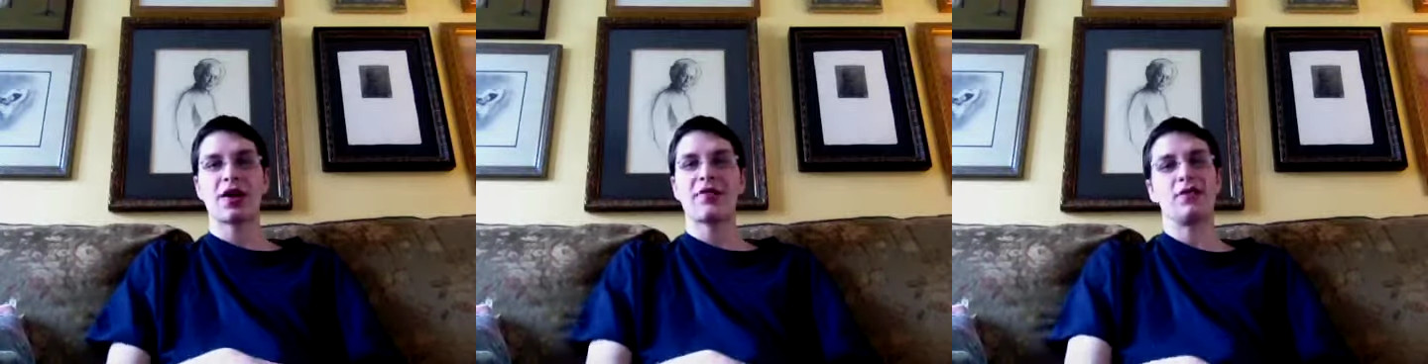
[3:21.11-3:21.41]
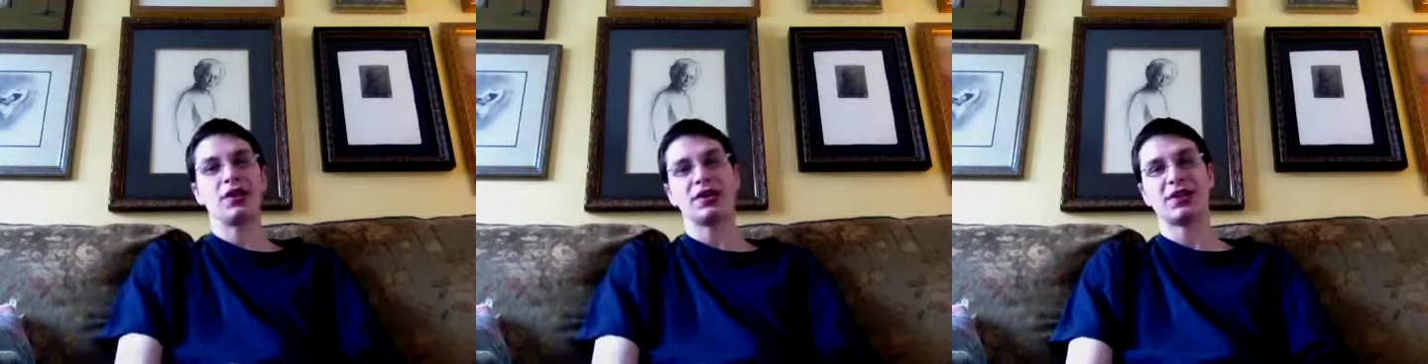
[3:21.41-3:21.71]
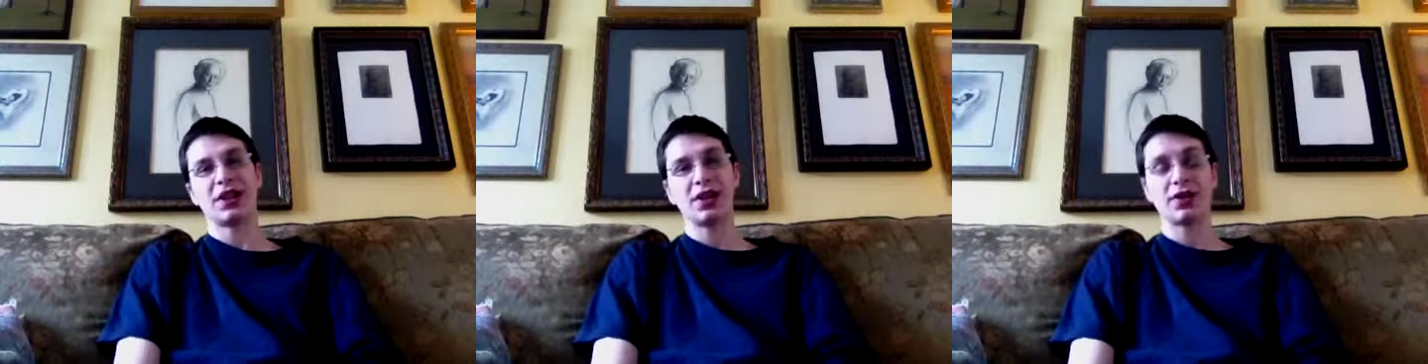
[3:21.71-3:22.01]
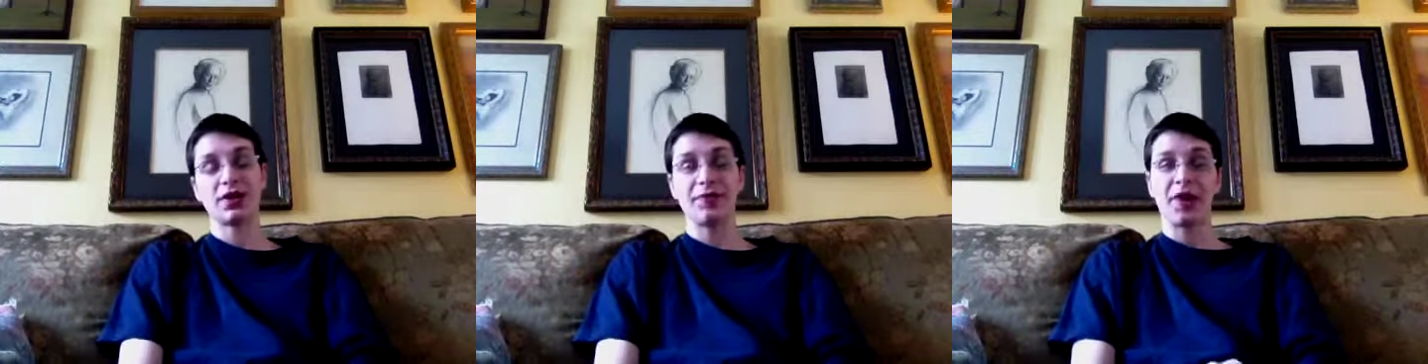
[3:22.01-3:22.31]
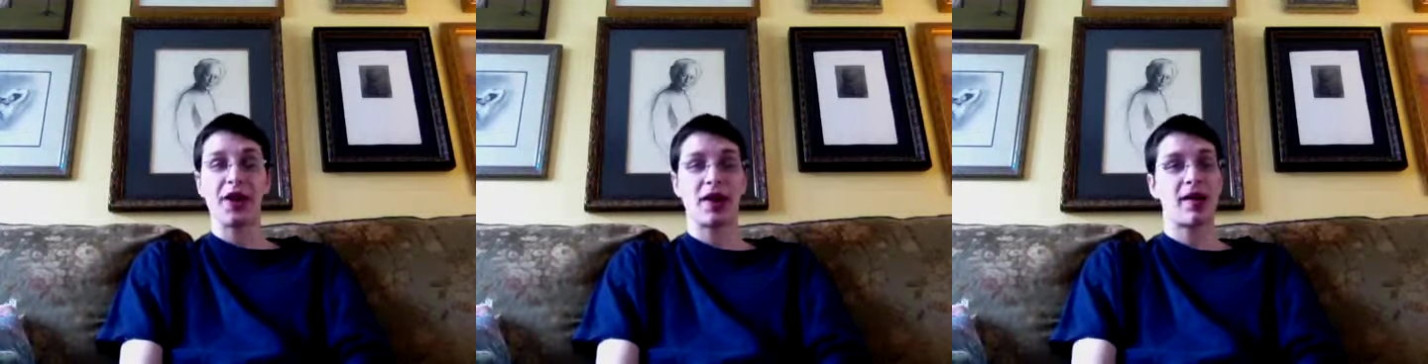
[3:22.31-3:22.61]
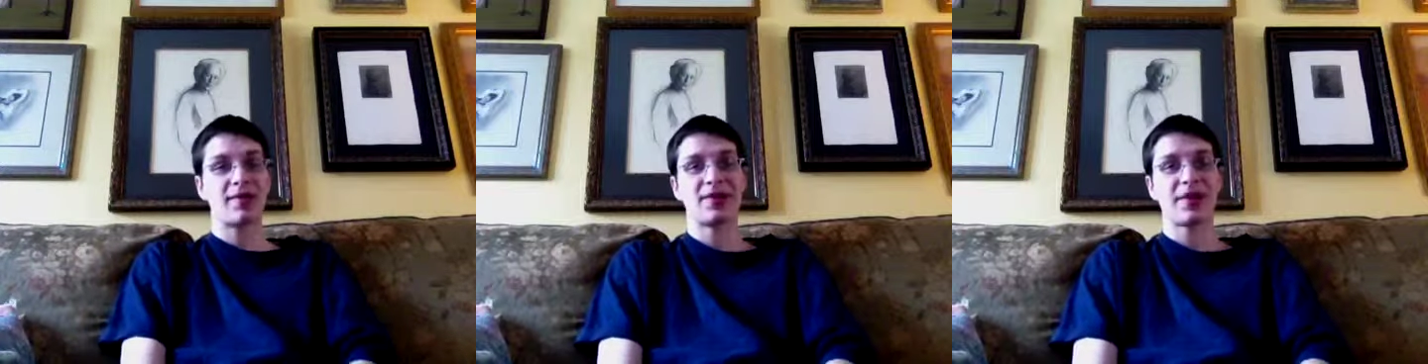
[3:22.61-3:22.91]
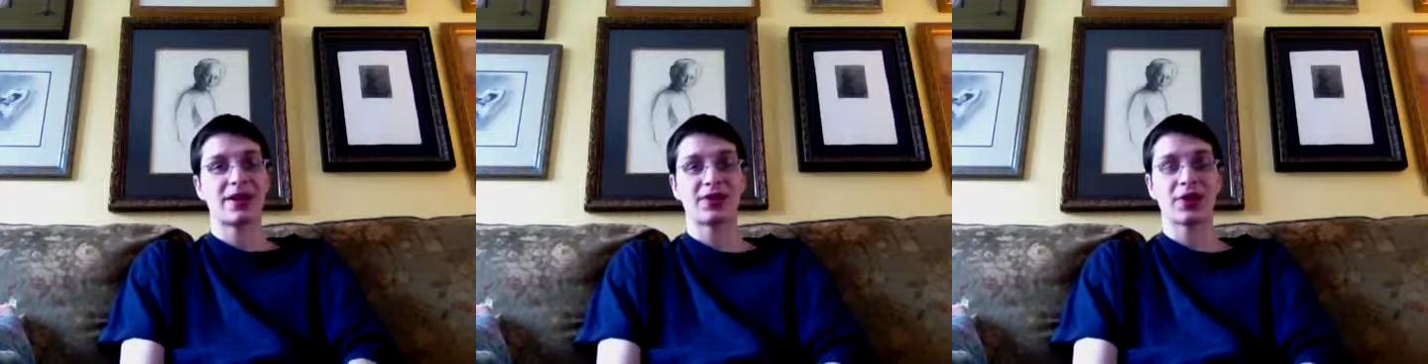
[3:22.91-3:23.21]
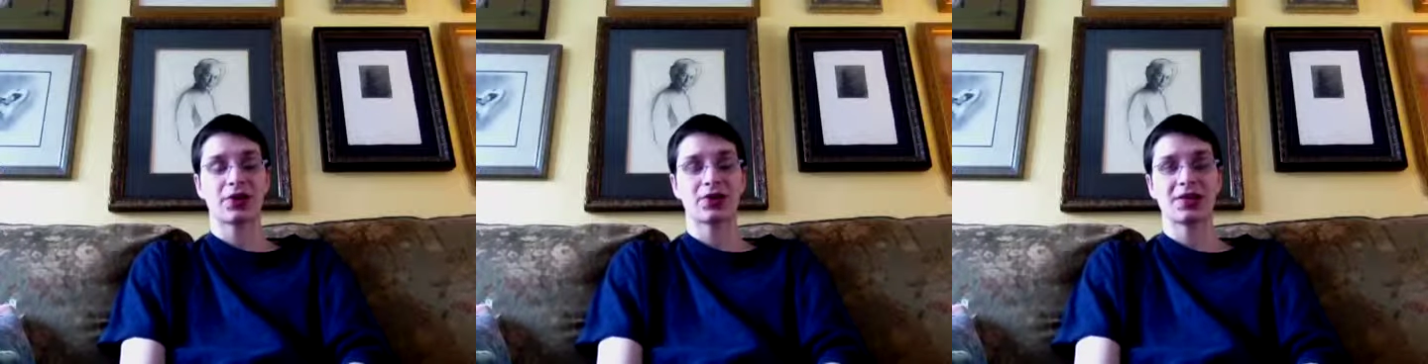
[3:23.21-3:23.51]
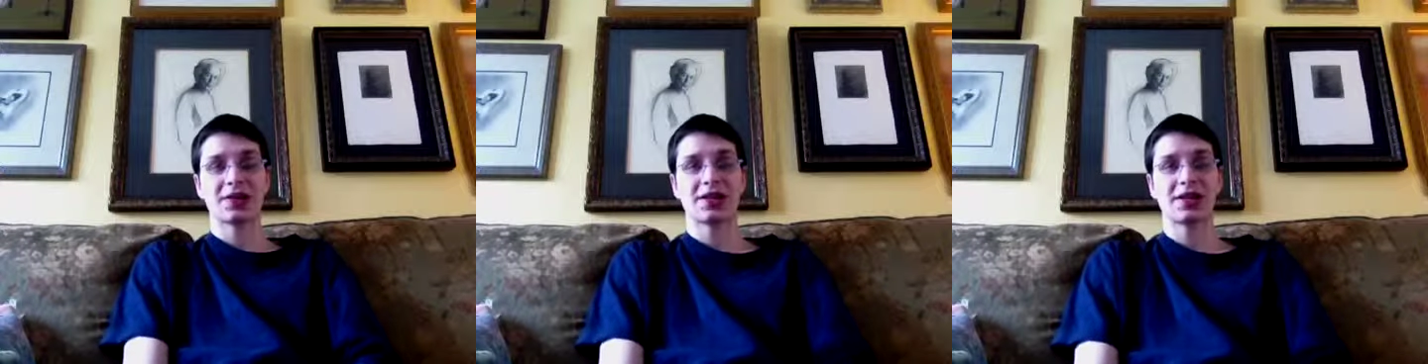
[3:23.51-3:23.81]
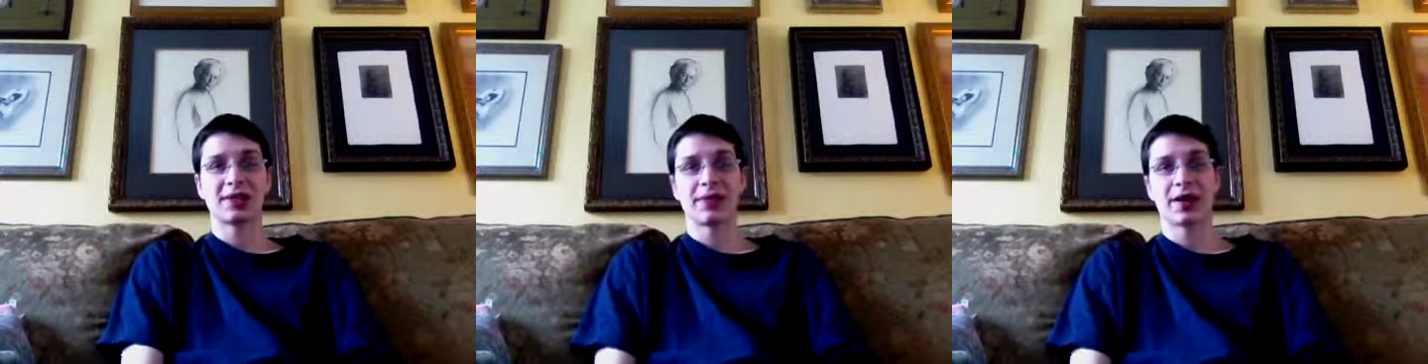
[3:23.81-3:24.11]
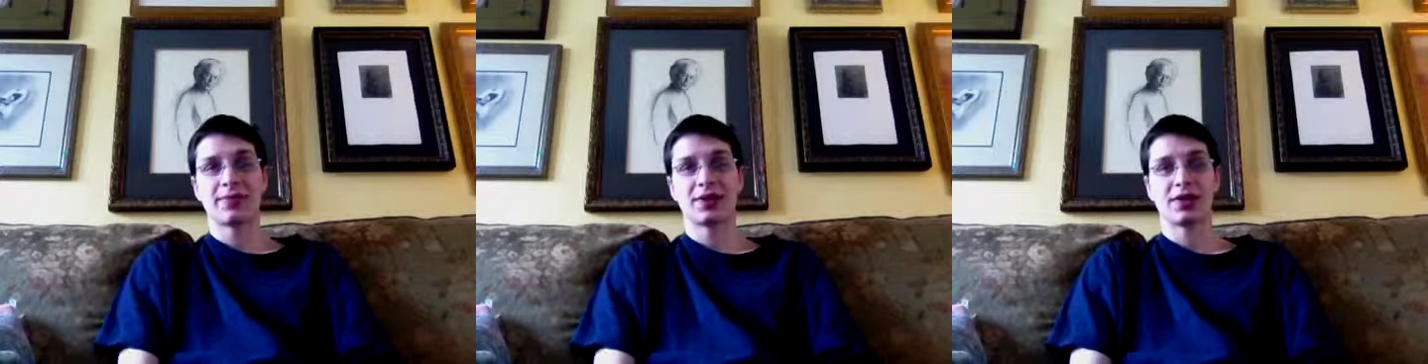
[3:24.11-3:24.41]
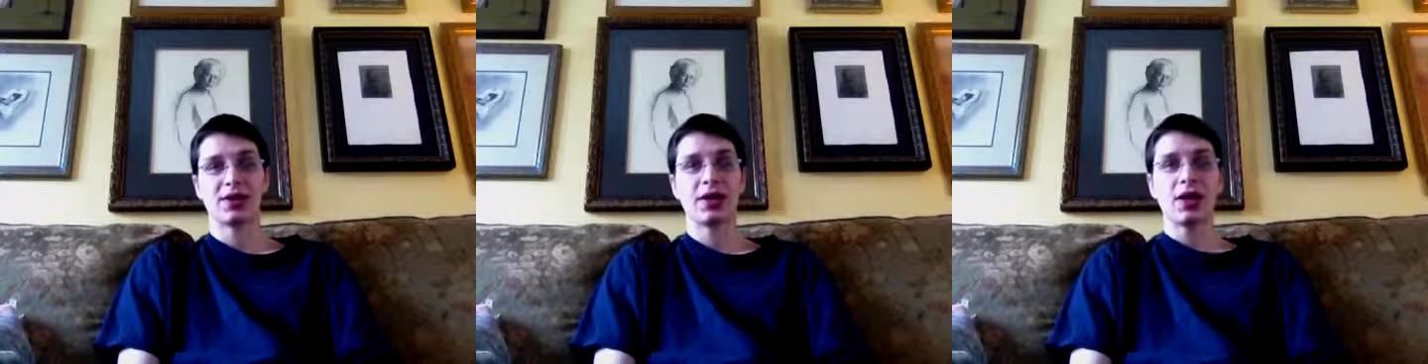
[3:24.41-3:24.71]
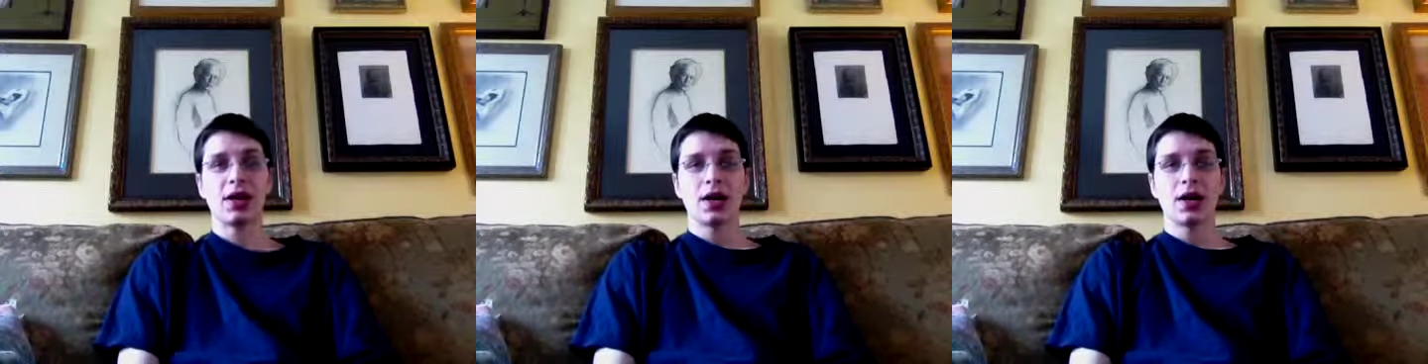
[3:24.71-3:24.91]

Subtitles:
If you're going to single hip fire, I mean, you might as well go G18 in my opinion.